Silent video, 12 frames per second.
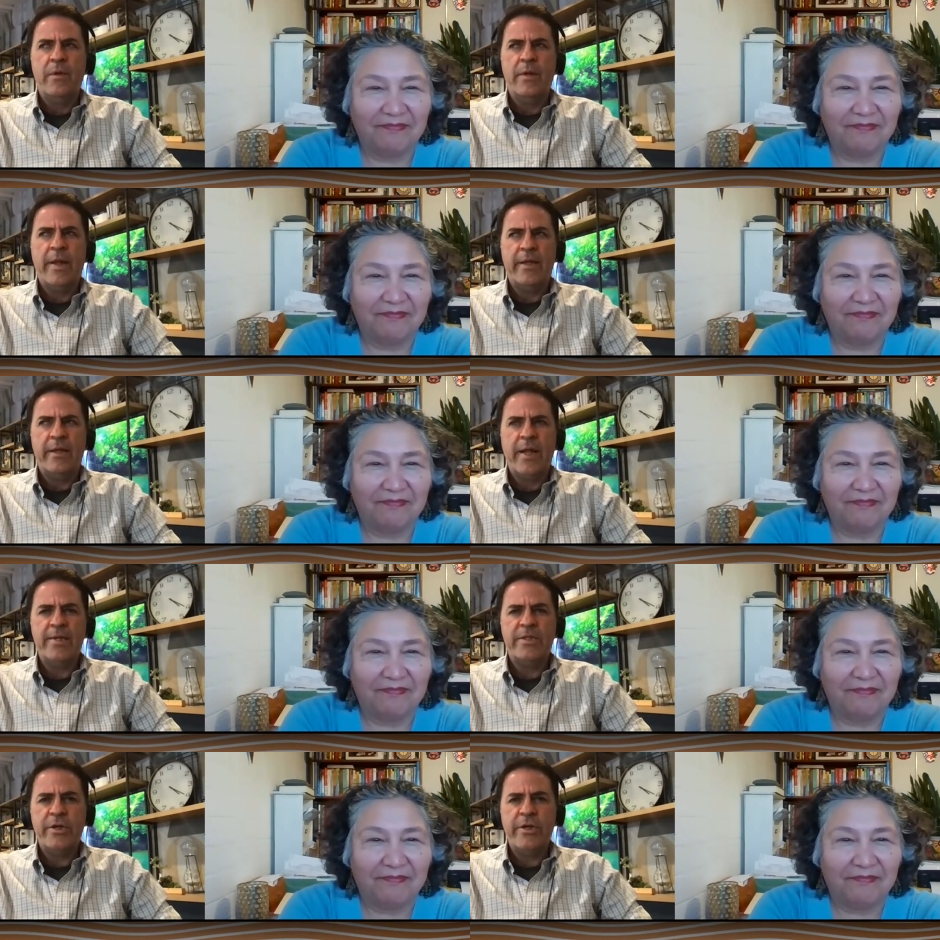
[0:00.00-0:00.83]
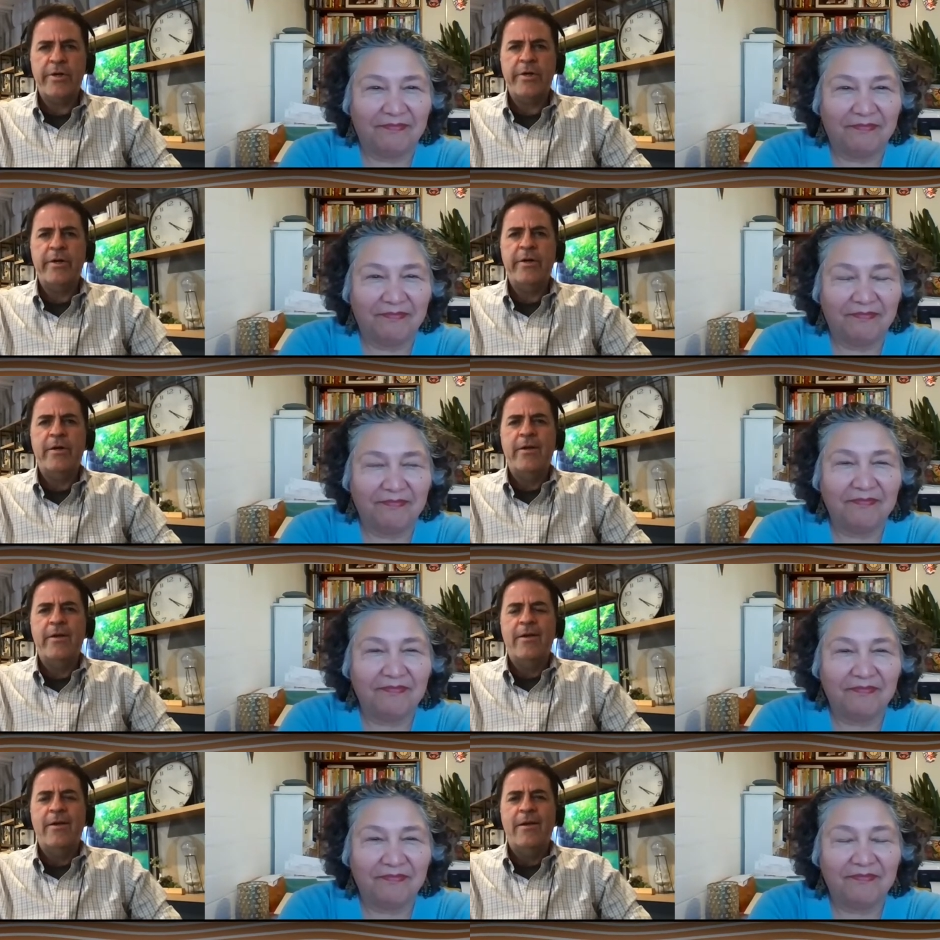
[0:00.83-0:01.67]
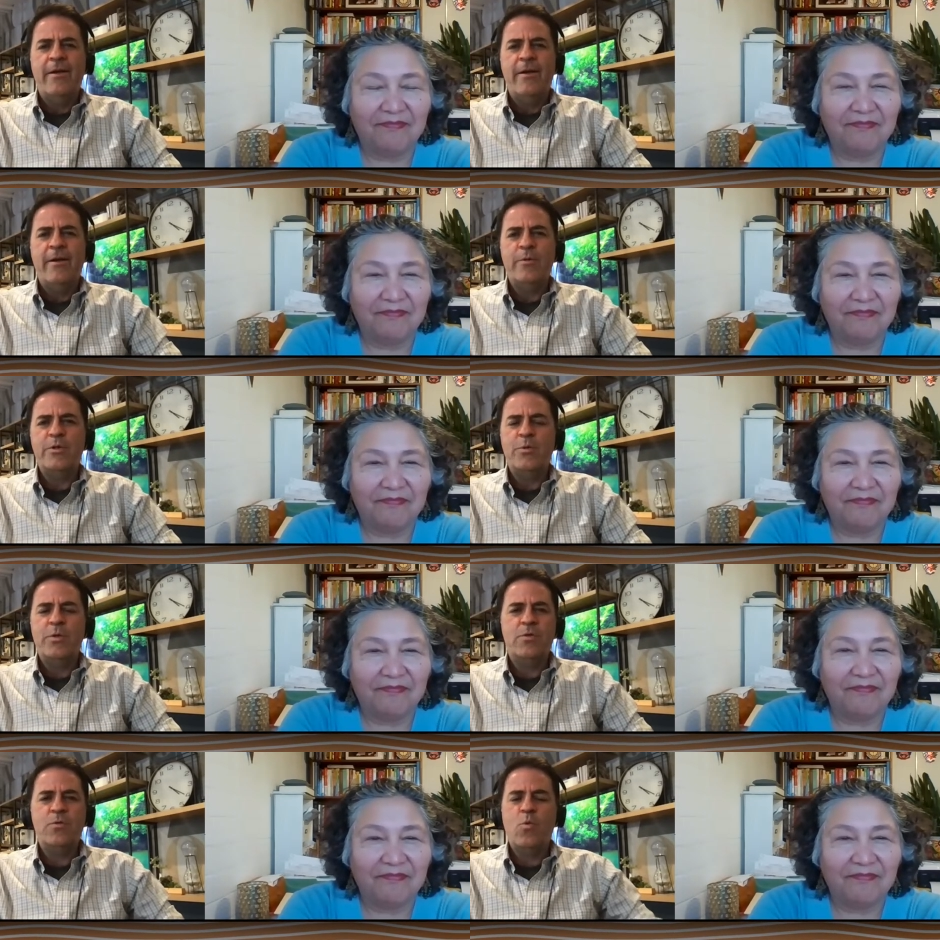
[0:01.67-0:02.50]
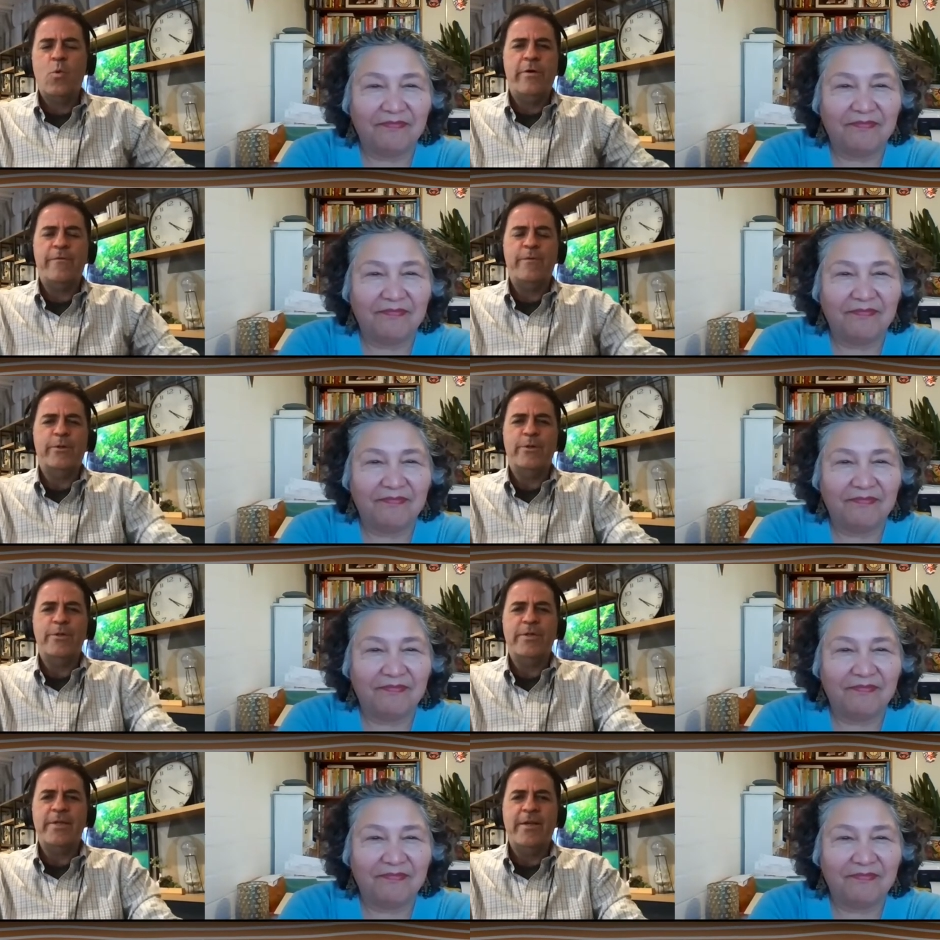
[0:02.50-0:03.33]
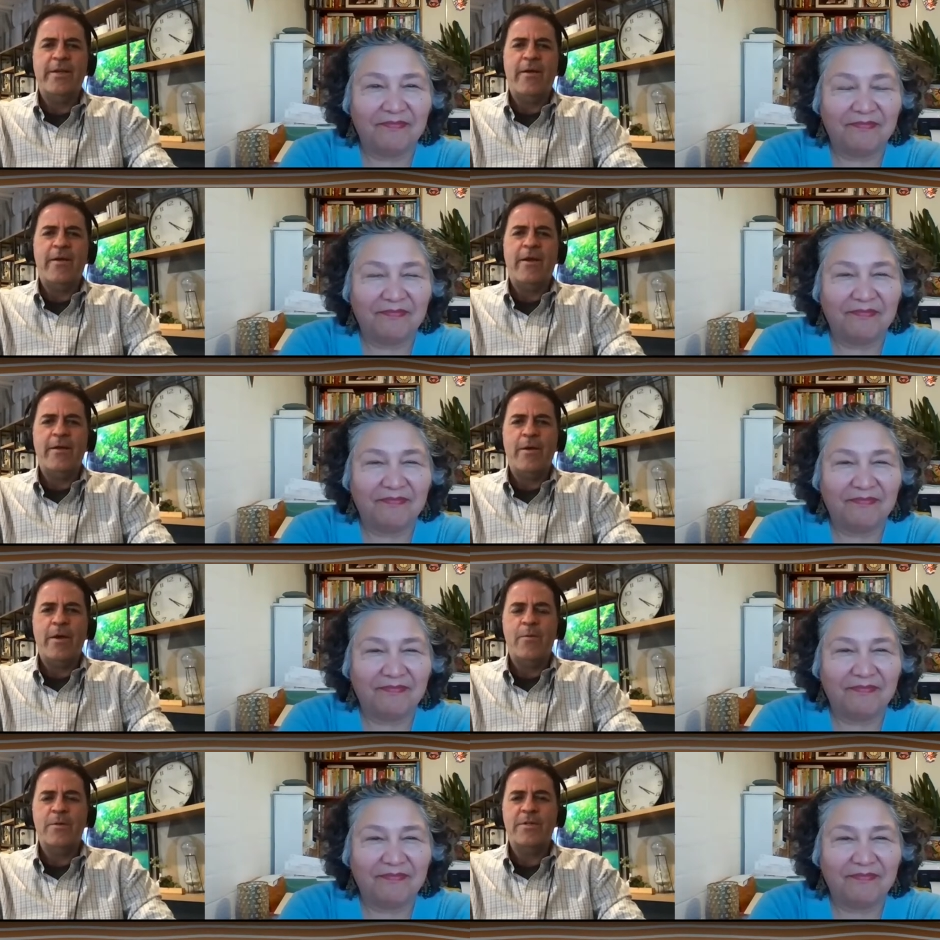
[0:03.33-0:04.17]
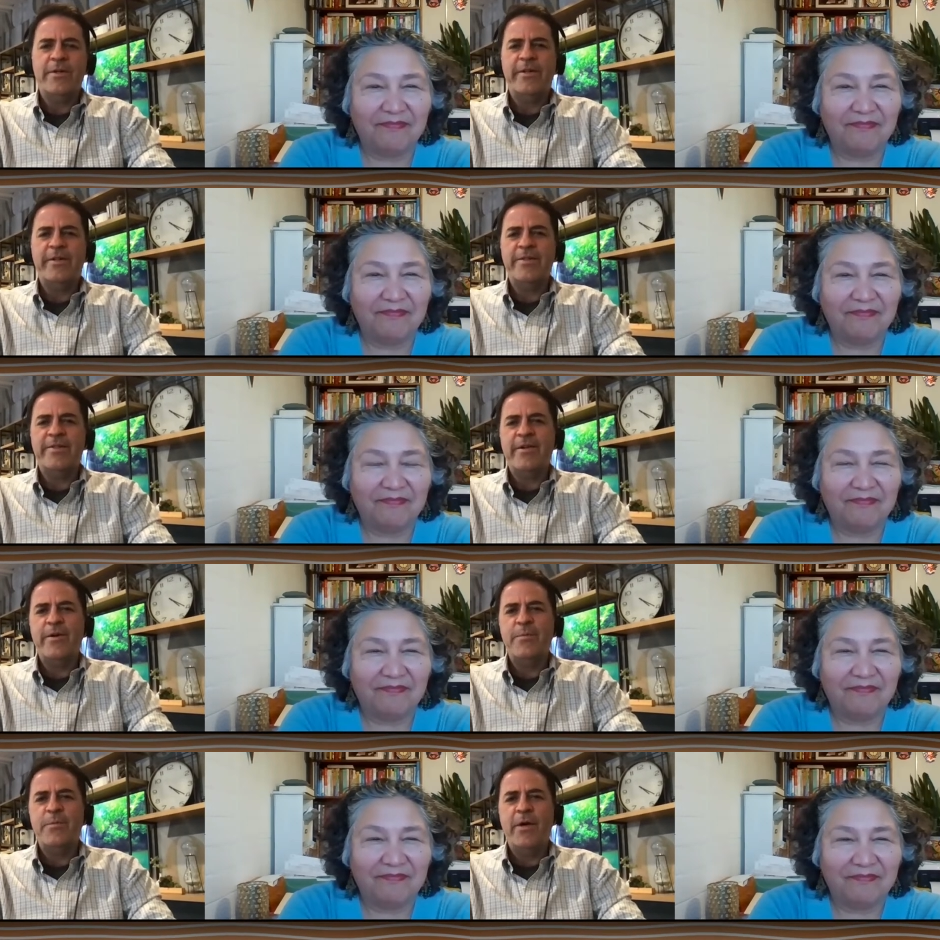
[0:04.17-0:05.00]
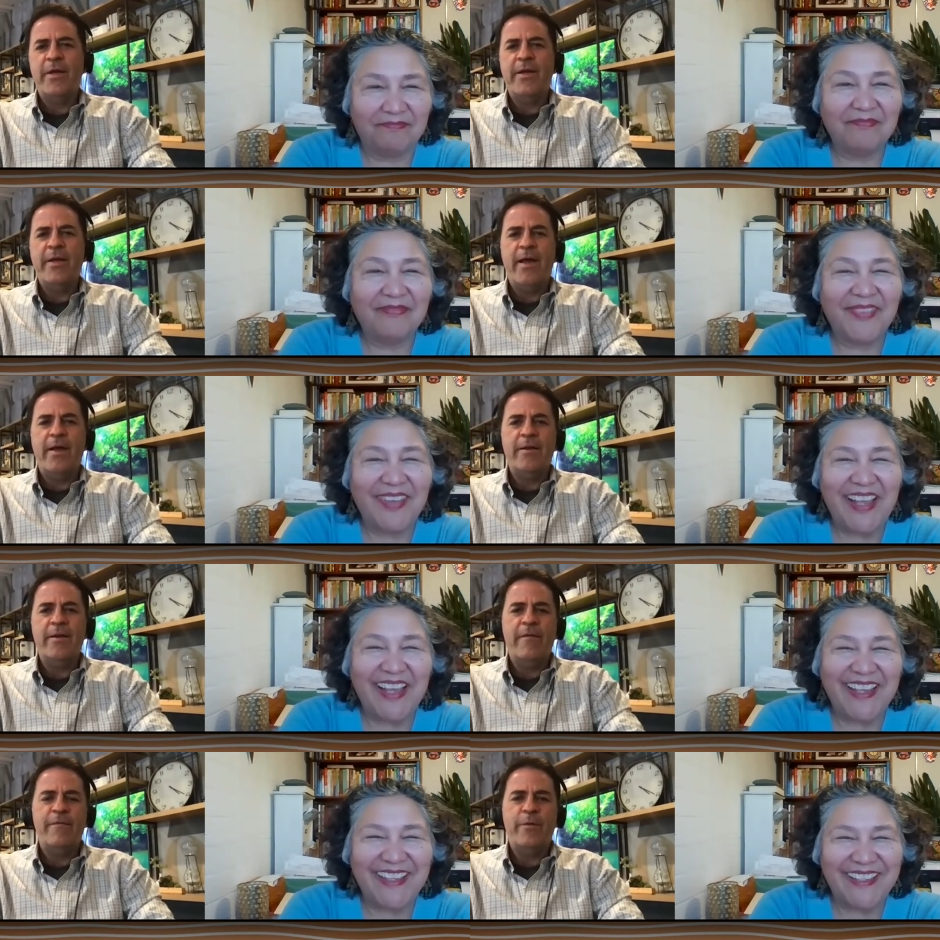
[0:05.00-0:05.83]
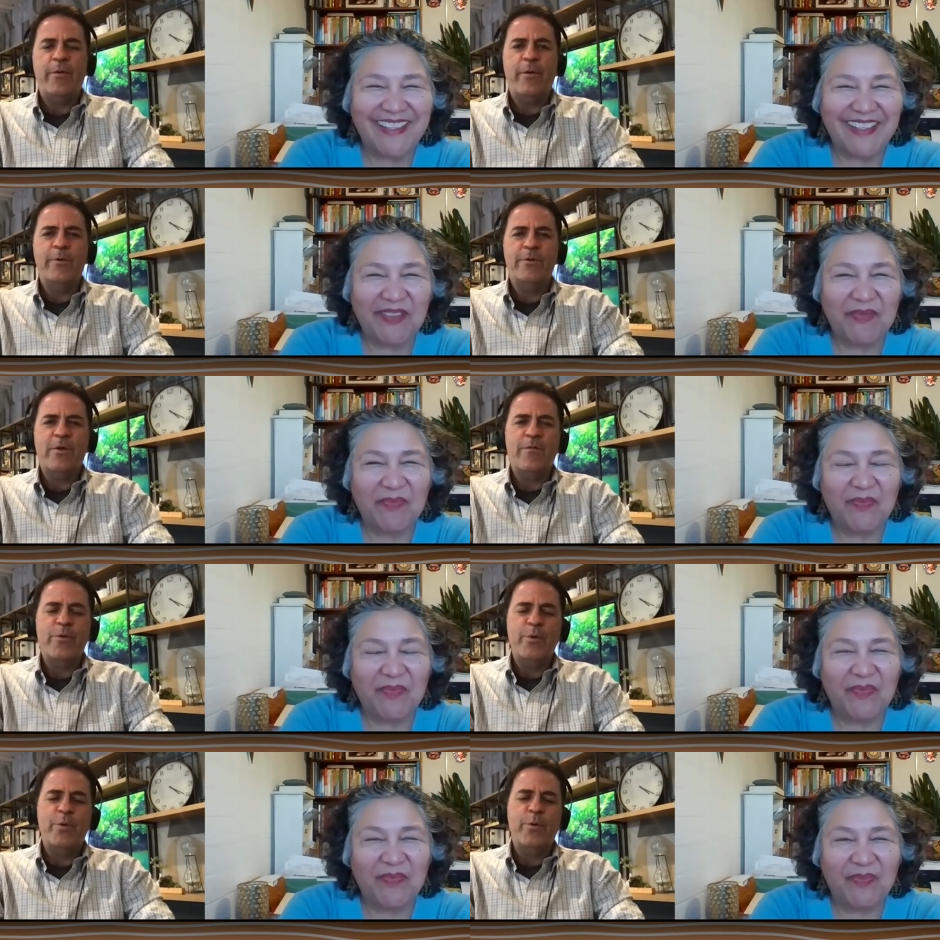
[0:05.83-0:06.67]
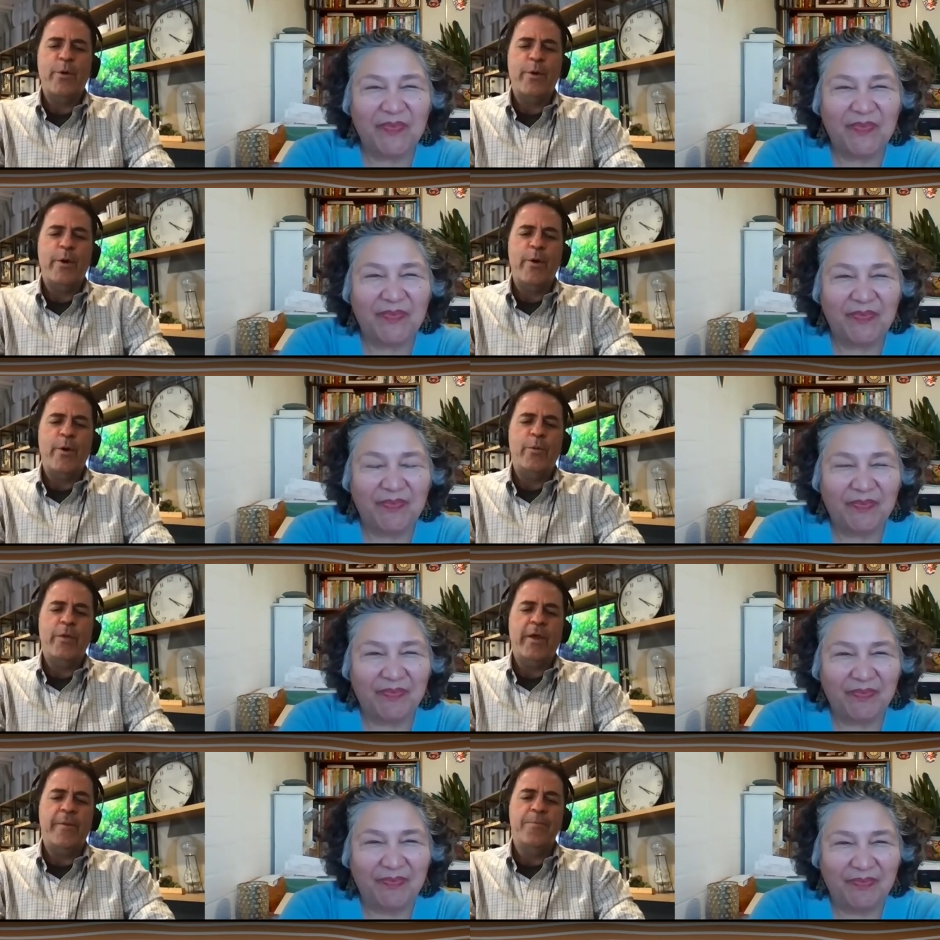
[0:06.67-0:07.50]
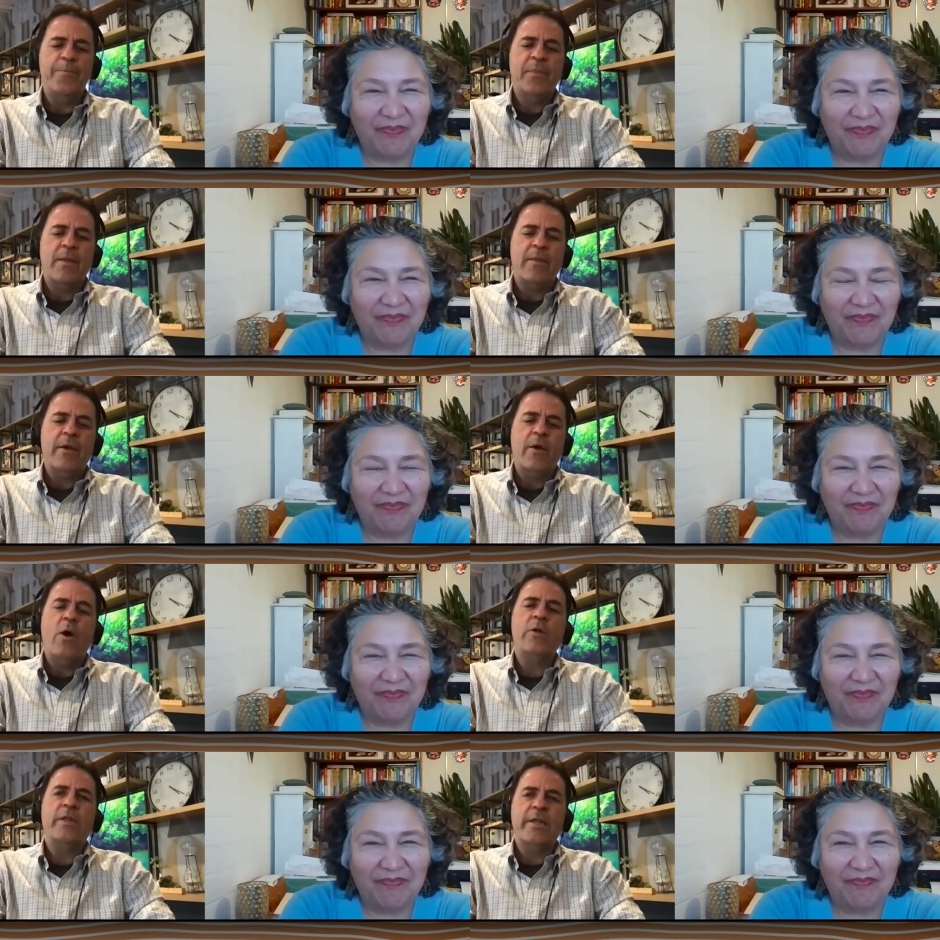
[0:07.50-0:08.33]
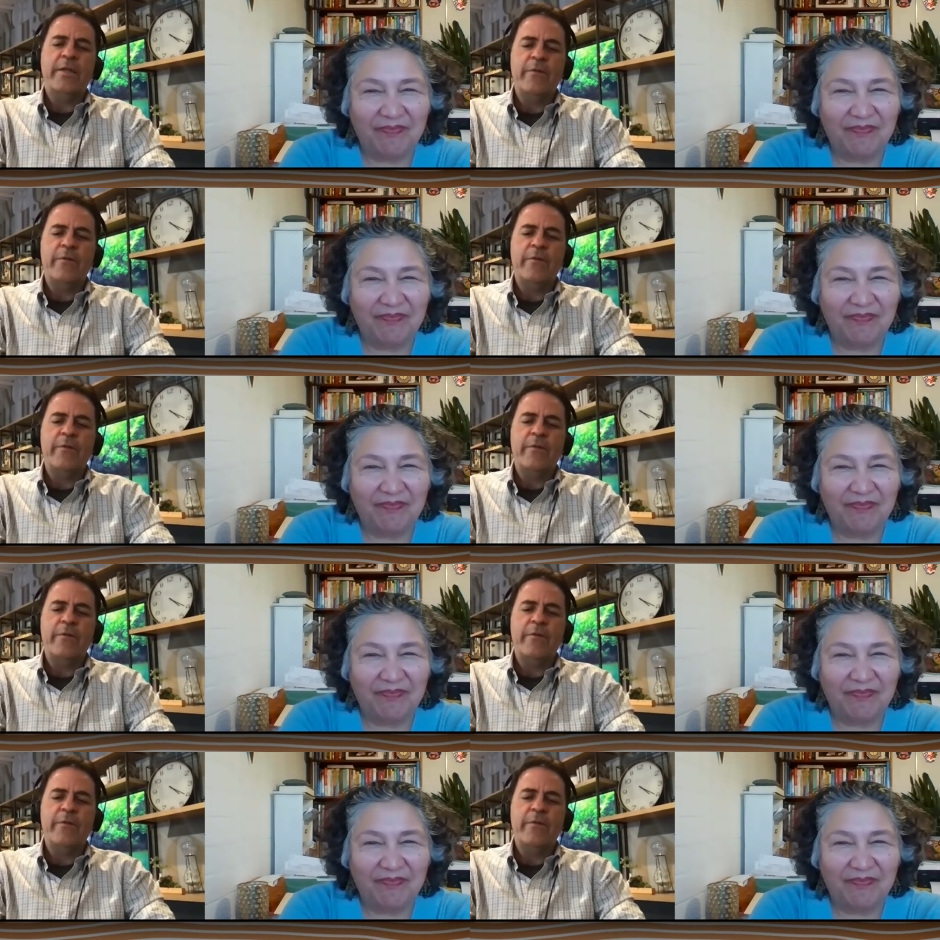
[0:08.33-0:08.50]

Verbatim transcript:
Speaker 1: late last year uh, which was wonderful to see. I, I, I was there at the ceremony, and, yes. and for those of you who don't know, the, the Ohtli